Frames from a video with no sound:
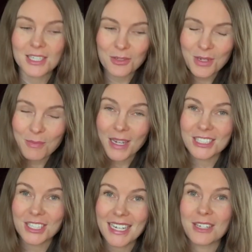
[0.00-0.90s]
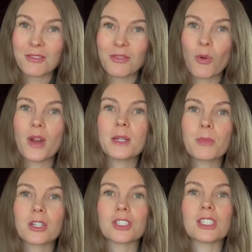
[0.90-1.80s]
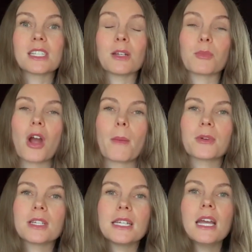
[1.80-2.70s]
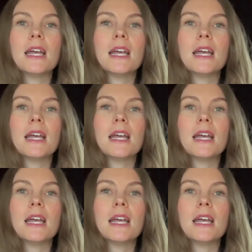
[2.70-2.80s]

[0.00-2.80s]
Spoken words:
to a budget and avoid purchasing a property